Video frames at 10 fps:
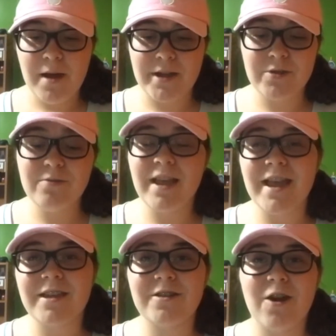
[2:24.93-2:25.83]
I do
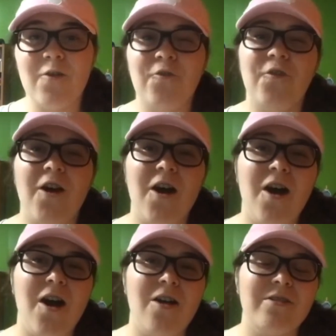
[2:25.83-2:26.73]
like, you know,
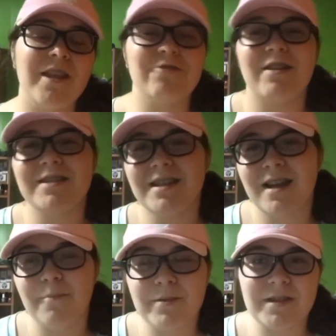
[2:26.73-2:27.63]
fall and like dressing
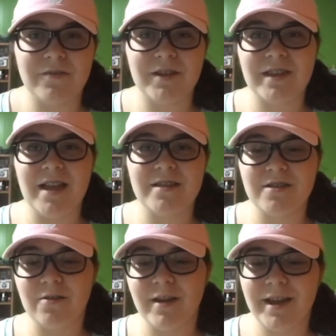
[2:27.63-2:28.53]
up and stuff like that,
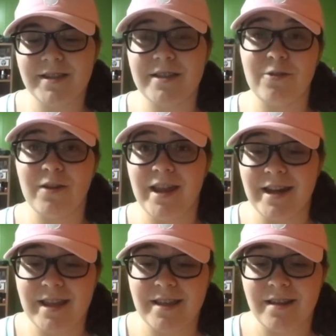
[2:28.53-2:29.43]
so I guess I don't
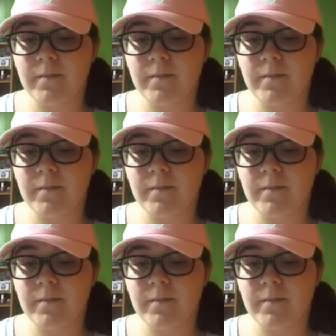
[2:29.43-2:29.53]
hate it.